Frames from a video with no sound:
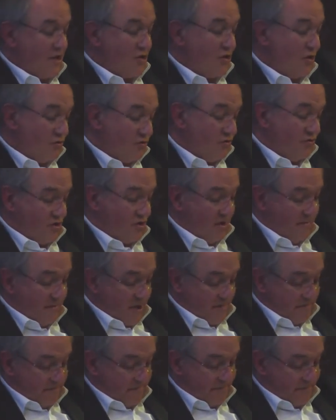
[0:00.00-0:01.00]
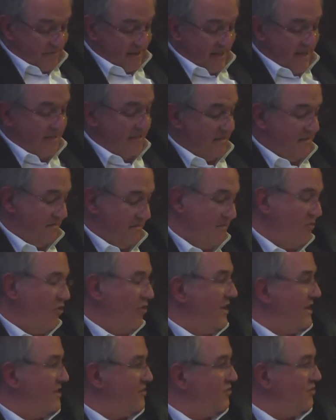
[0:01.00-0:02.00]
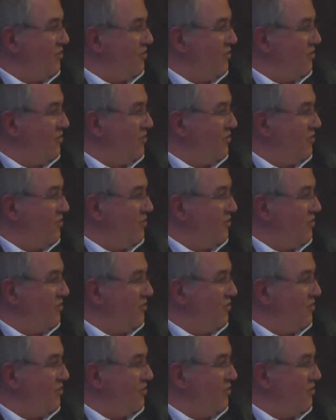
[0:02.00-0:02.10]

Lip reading: So to sum up, and more or less to